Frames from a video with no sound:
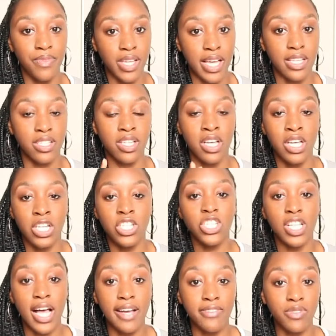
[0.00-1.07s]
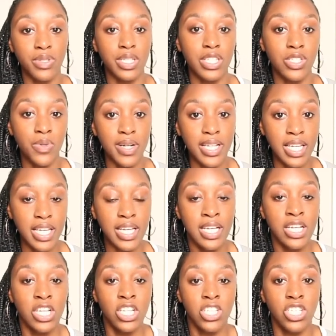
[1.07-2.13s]
Yes, July of
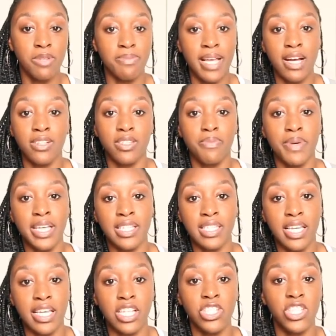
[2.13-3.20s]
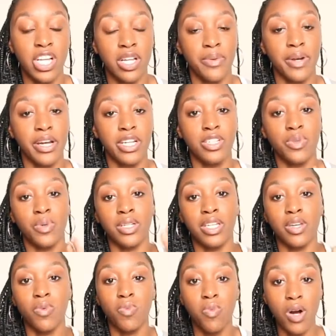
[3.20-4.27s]
2020, shipped out to basic January
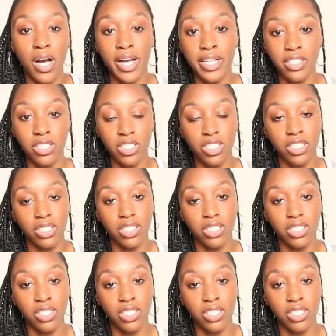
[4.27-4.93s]
2021.